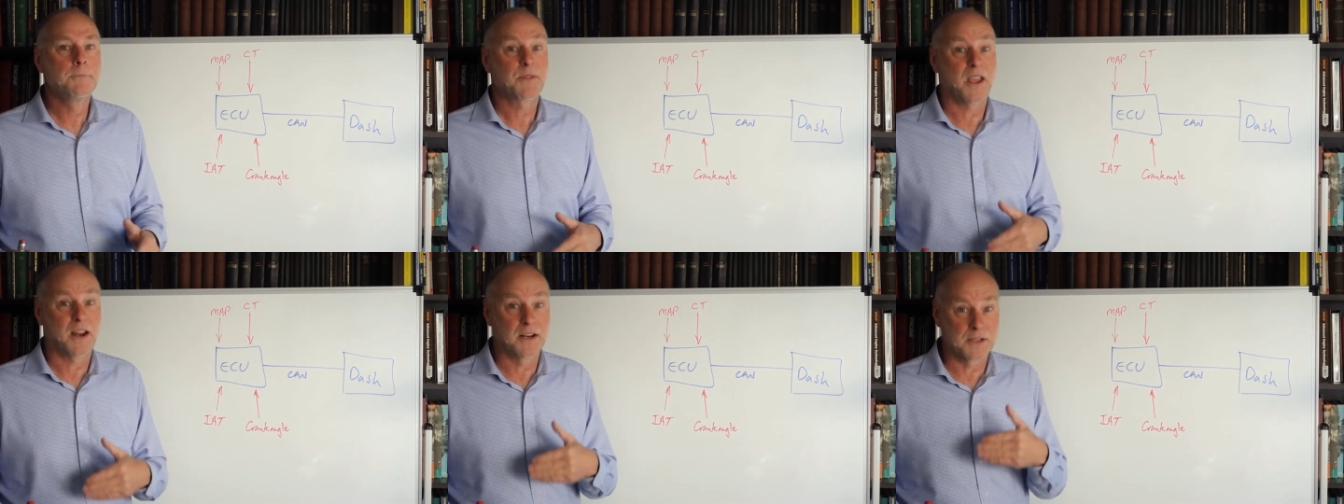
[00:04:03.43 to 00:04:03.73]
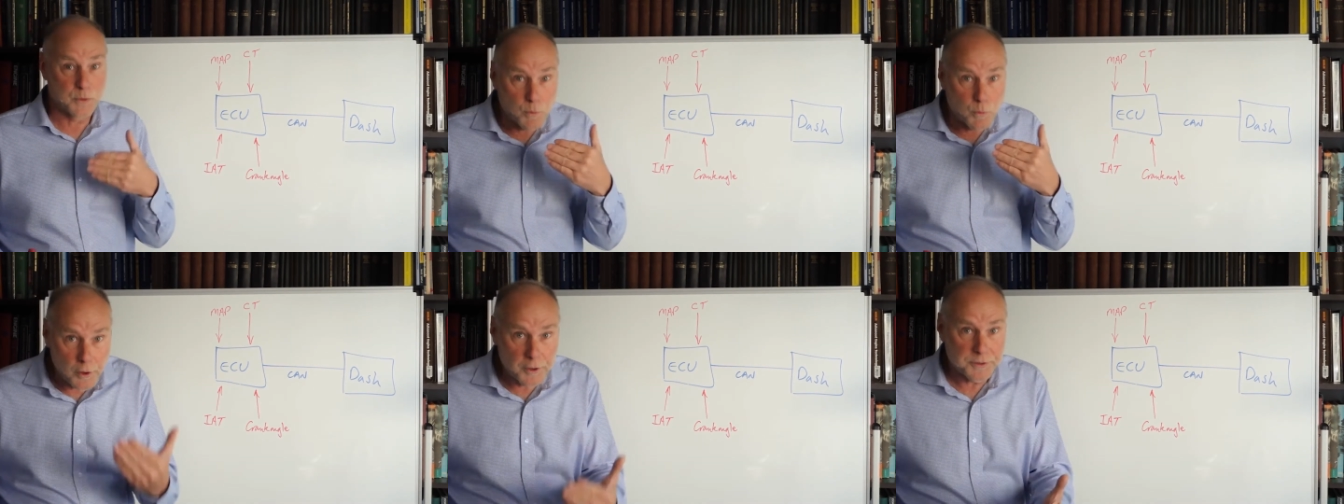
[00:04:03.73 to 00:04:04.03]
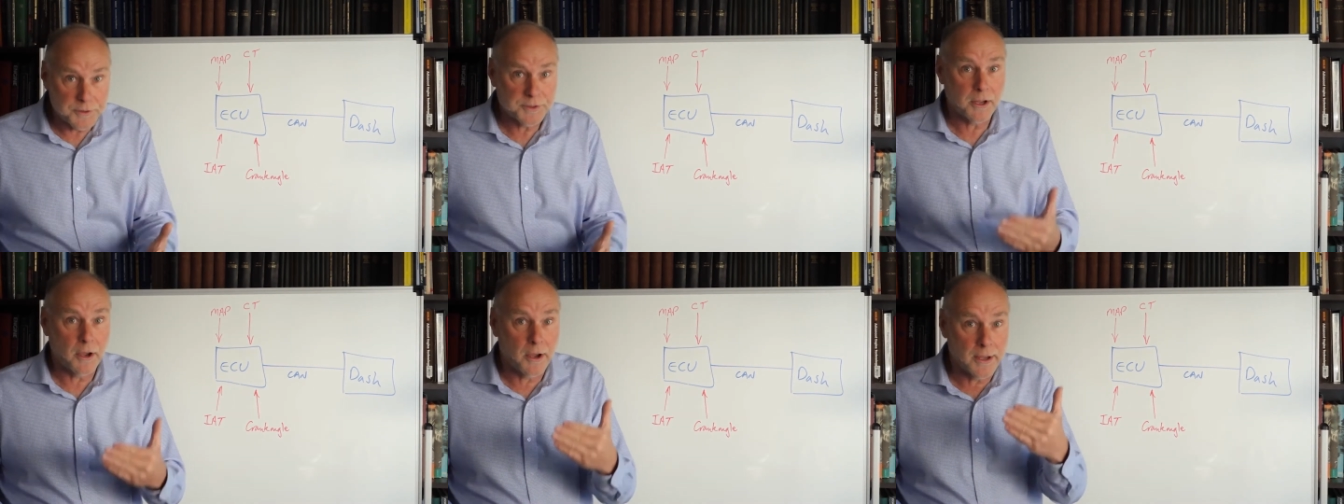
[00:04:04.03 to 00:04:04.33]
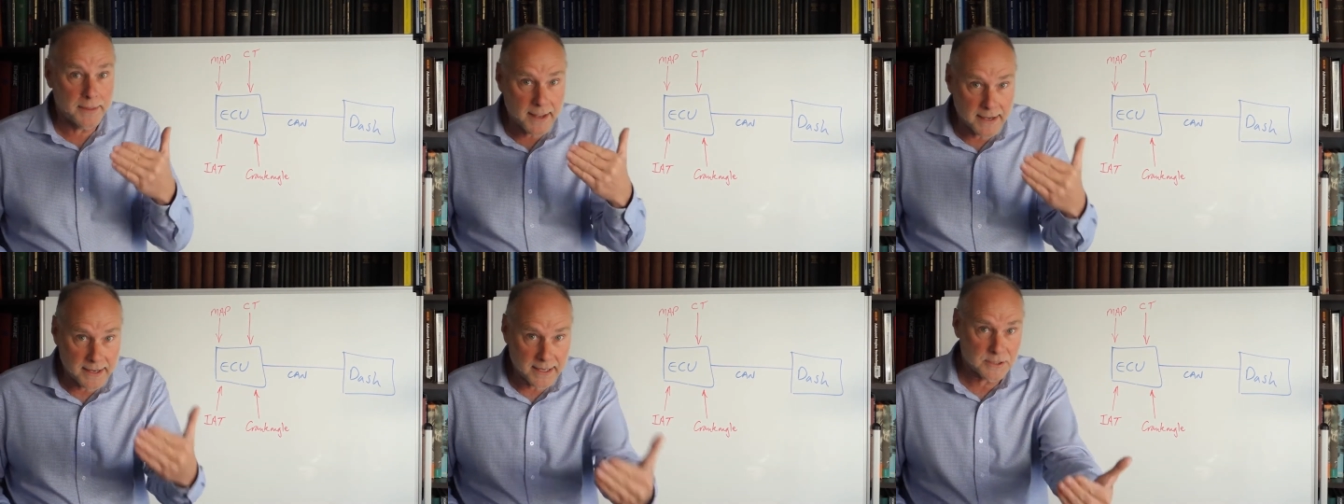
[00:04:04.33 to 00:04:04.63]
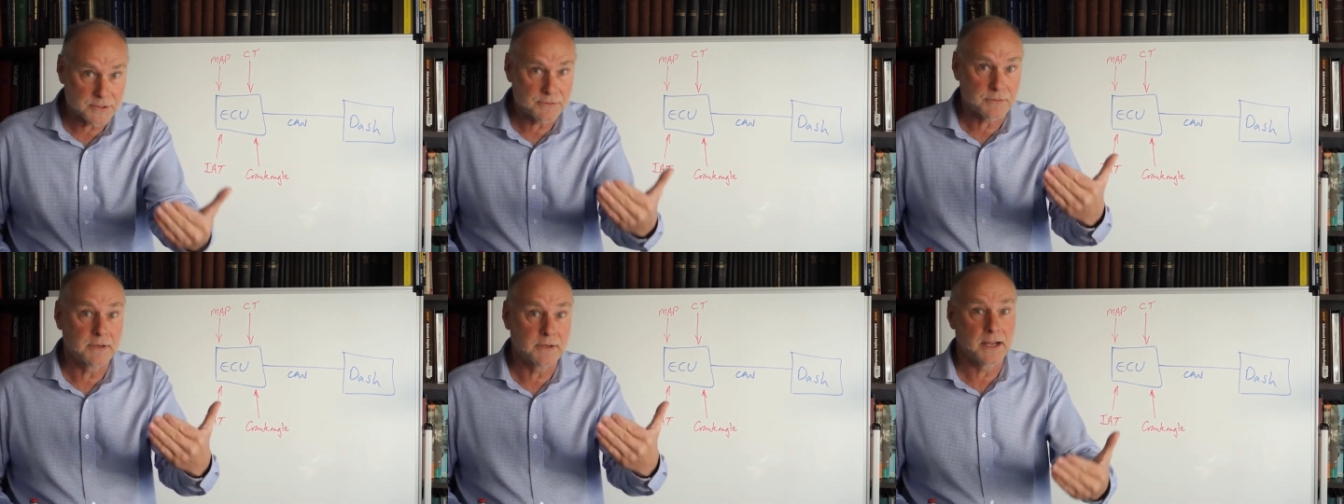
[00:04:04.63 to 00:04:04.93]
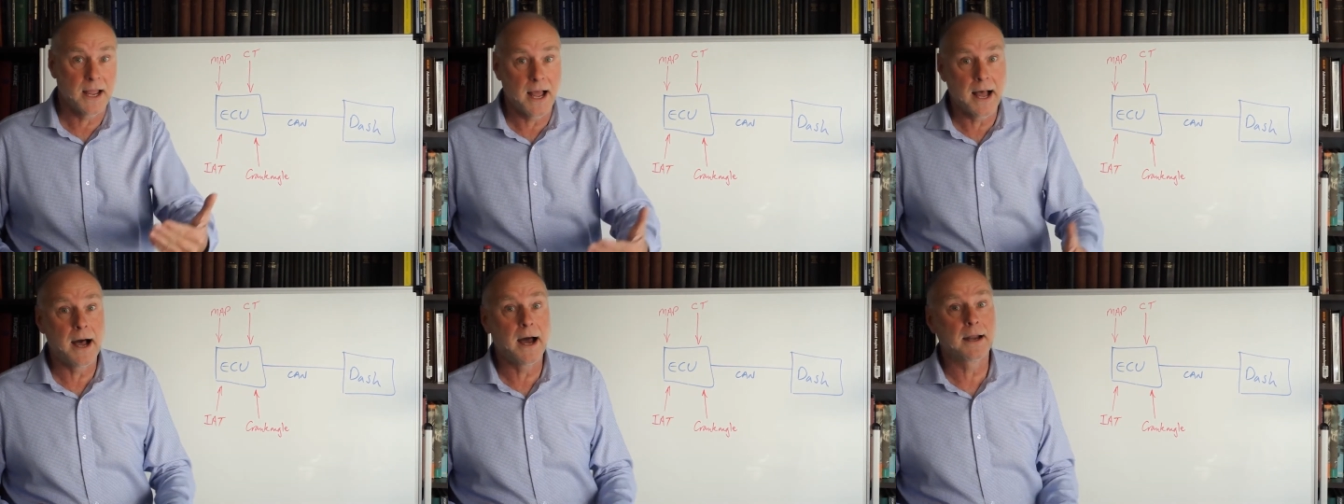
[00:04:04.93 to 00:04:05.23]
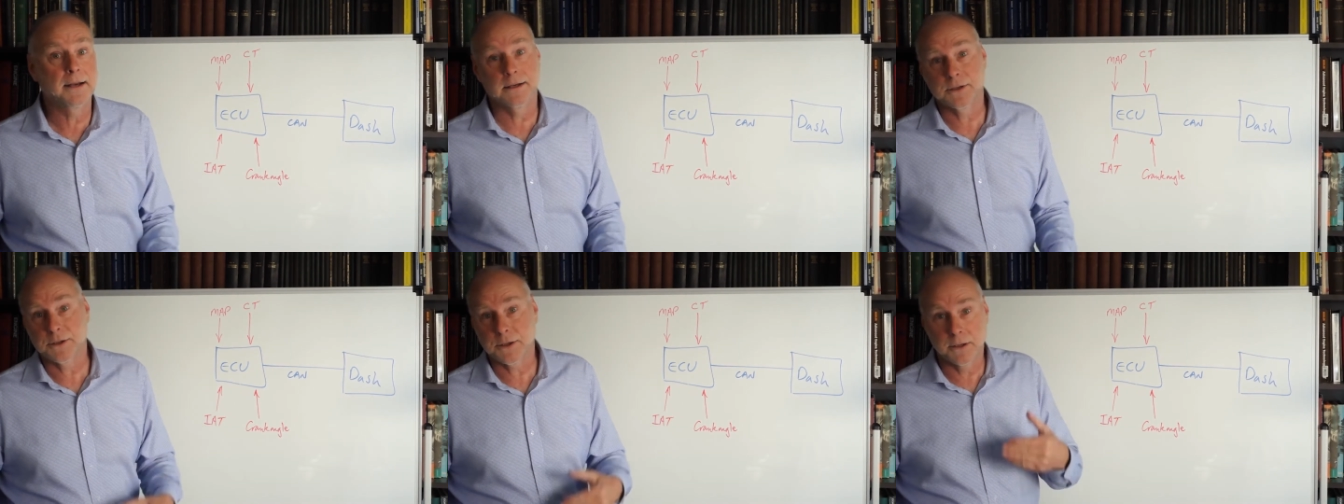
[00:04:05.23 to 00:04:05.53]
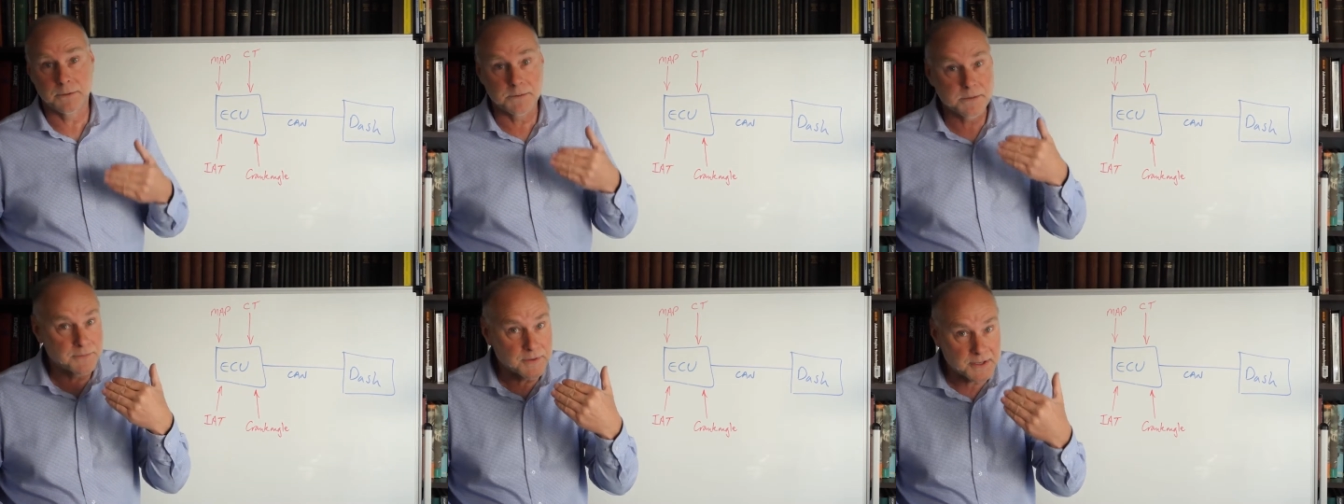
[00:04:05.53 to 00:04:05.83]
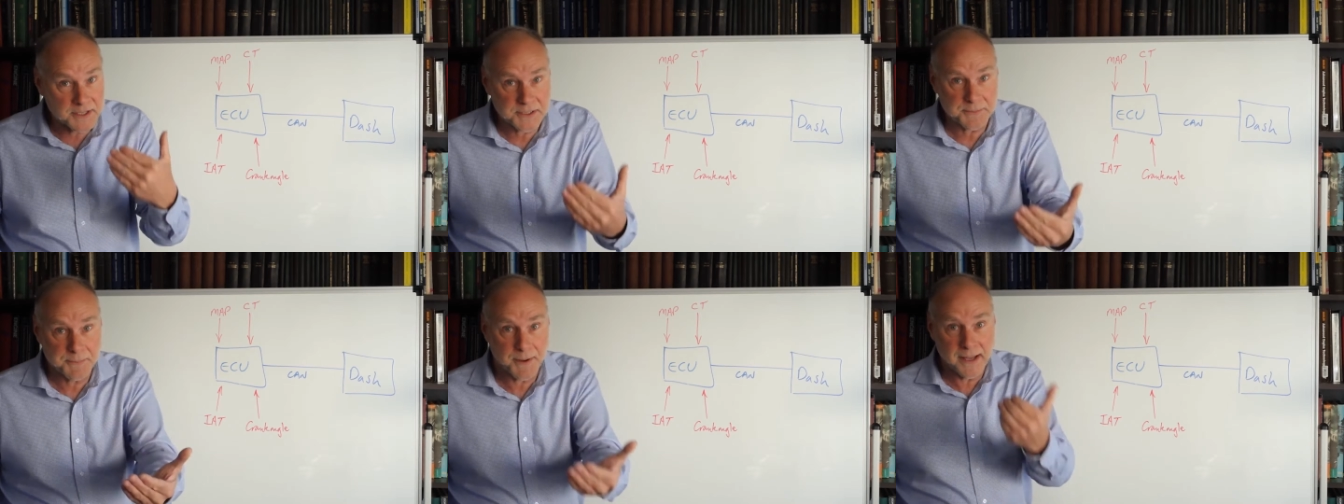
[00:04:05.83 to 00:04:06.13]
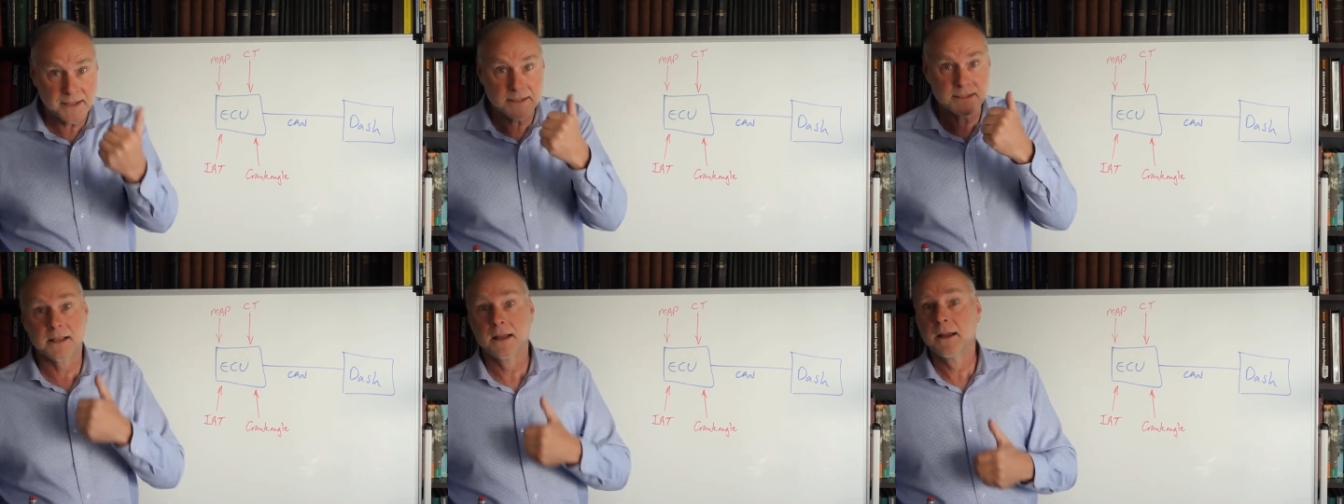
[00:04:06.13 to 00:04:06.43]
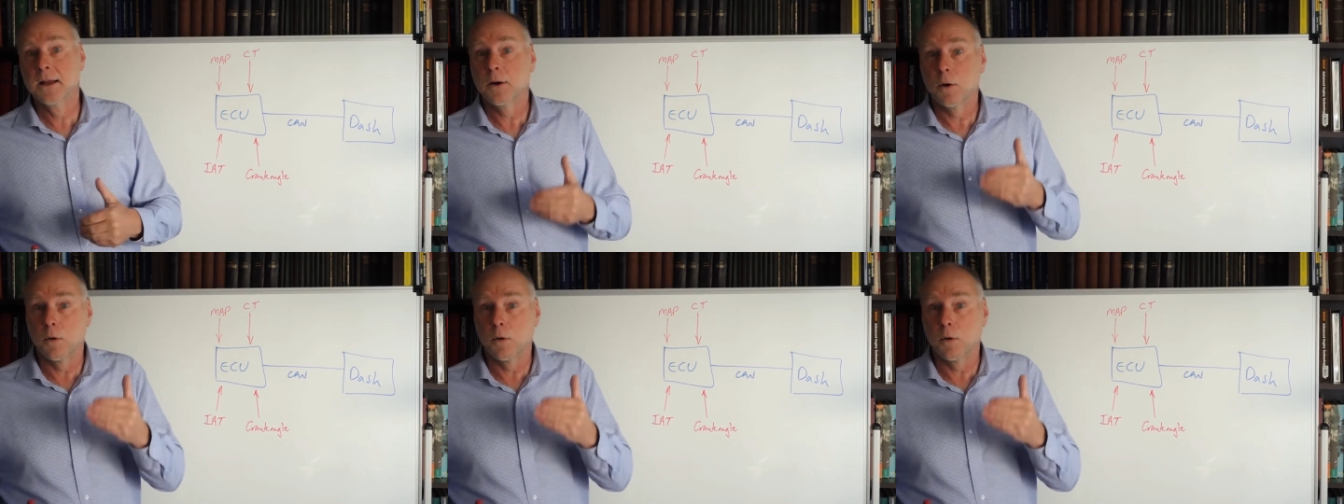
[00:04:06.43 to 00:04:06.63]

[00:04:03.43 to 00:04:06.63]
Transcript: and it's worth going that extra yard in terms of expense